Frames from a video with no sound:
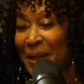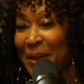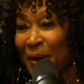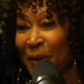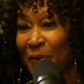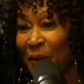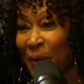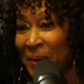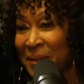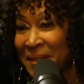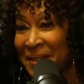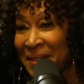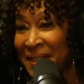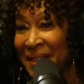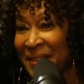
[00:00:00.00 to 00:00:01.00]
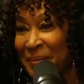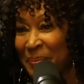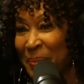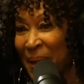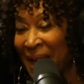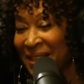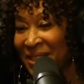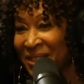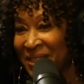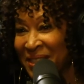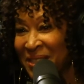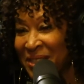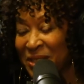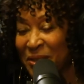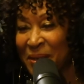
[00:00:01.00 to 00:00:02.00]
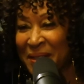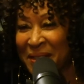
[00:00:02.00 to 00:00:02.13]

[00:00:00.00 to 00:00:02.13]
really her first passion. She